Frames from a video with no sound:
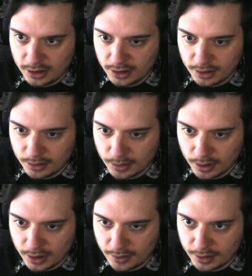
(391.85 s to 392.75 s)
So I'm gonna
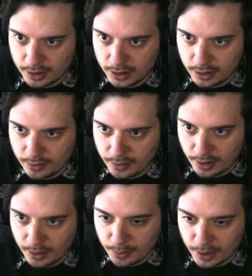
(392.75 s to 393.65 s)
have a
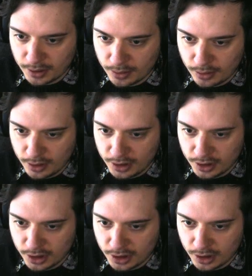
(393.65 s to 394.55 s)
very bright
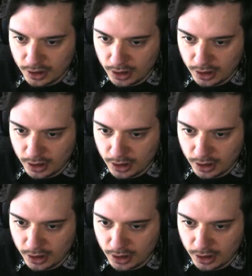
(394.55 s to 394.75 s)
orange